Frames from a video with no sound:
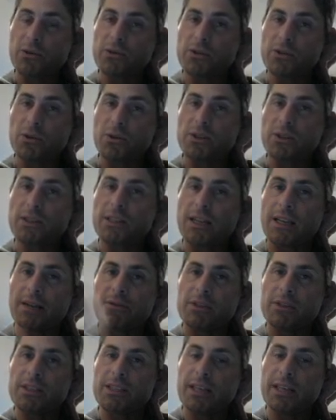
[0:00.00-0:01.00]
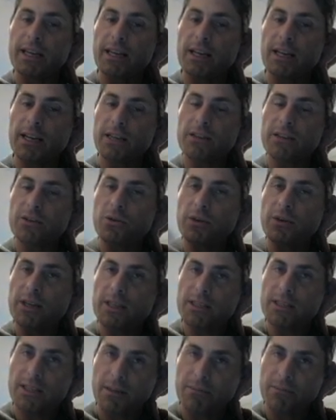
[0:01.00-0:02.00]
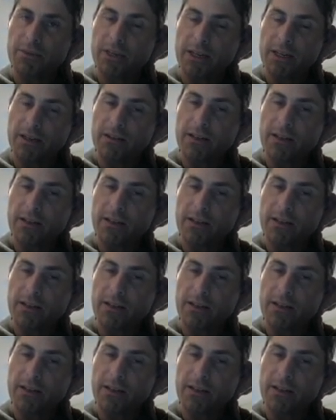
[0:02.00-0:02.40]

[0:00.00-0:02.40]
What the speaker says: So instead of a singlet, you'll get something